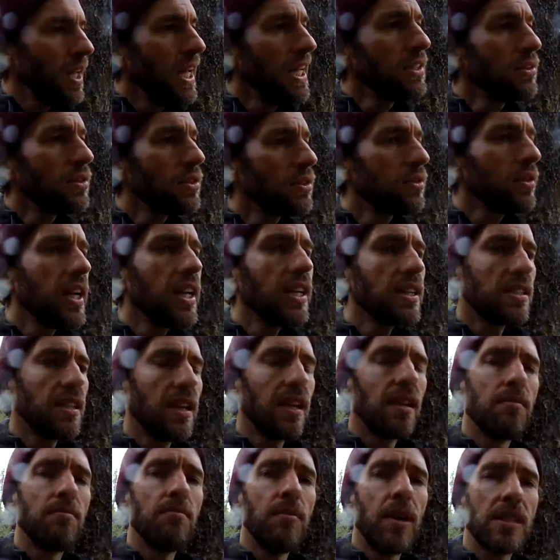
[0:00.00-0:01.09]
And to a great
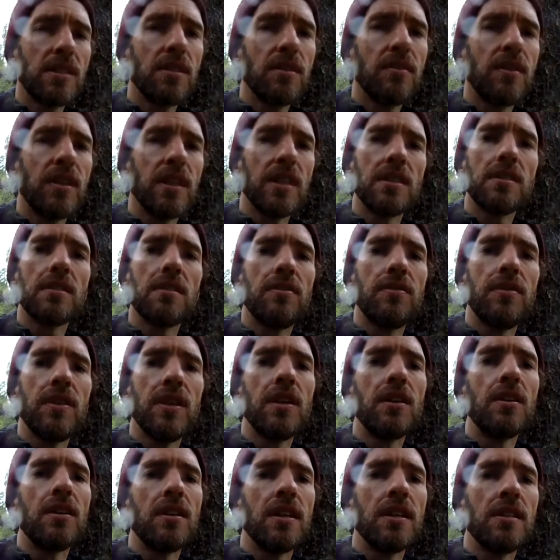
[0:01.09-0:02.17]
extent, much of this
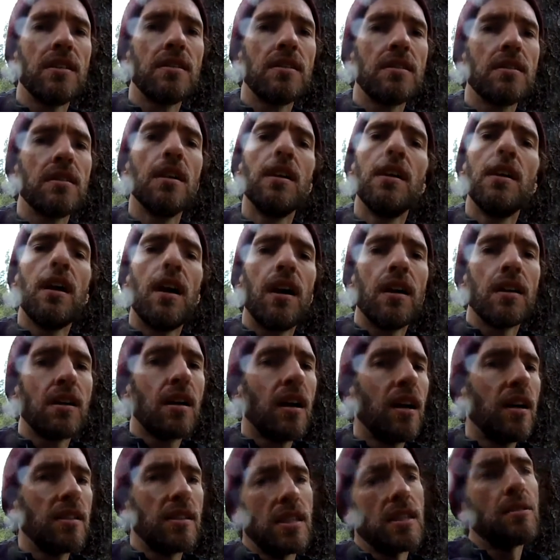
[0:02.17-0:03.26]
fear is
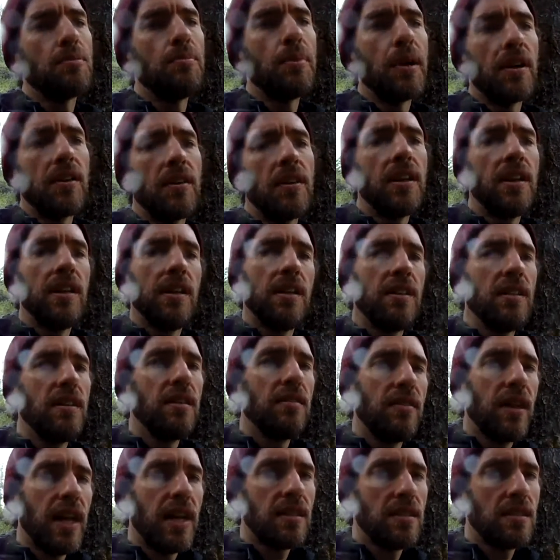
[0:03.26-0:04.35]
unconscious, buried in the
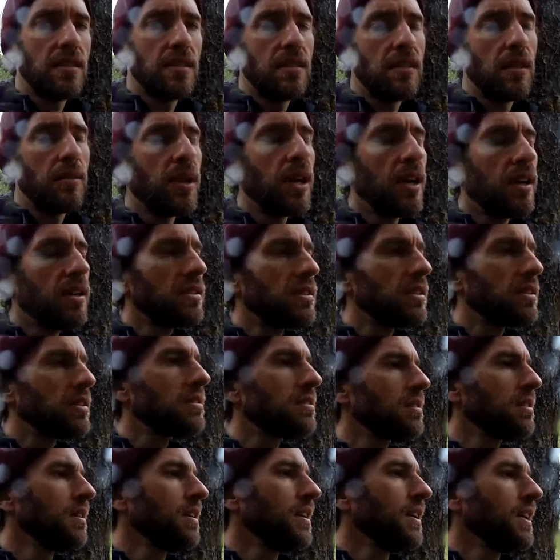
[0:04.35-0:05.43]
vast
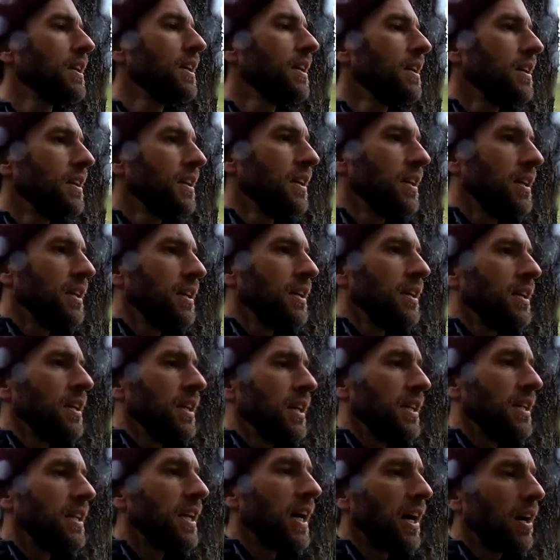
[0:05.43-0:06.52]
subconscious.
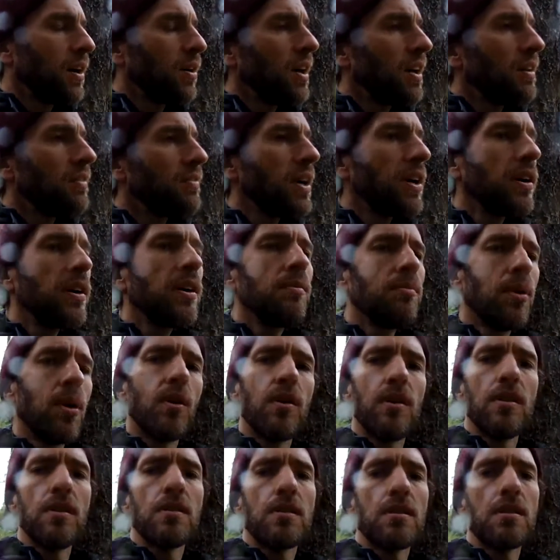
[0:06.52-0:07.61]
Now, a very
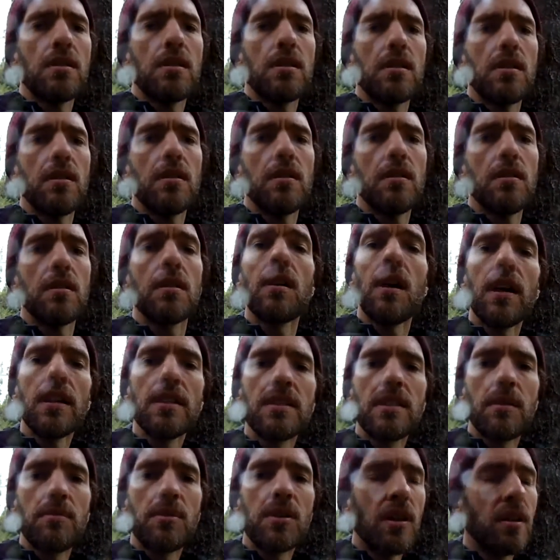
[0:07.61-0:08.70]
important
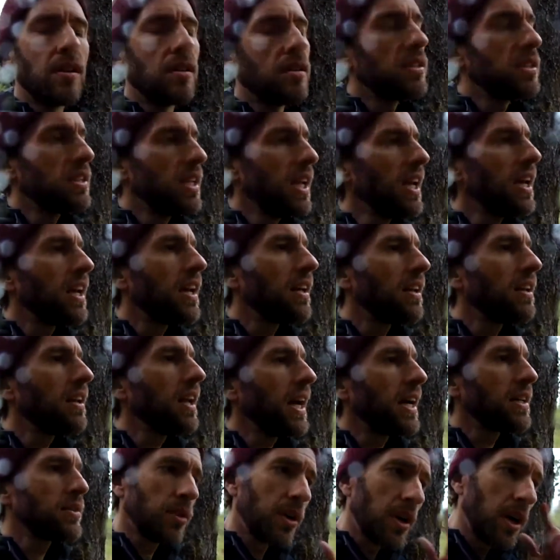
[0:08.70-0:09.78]
concept to understand
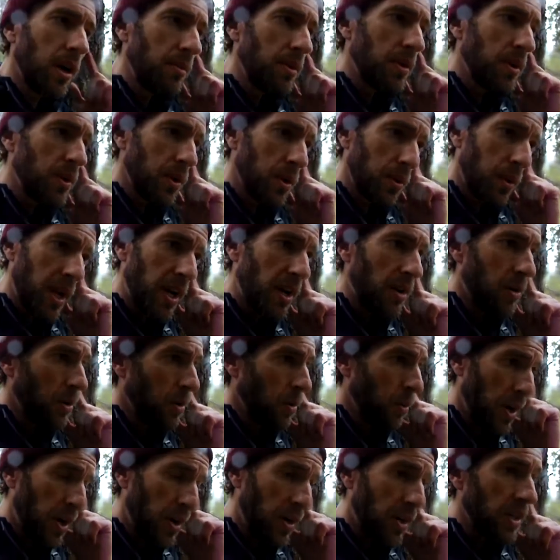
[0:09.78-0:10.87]
as we're coming to a greater
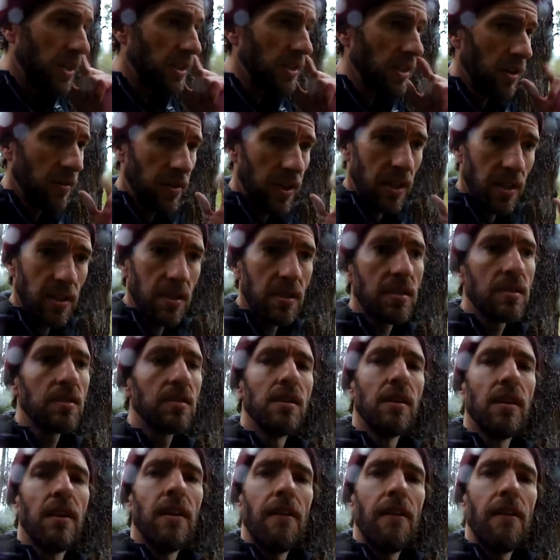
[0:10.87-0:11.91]
awareness of this,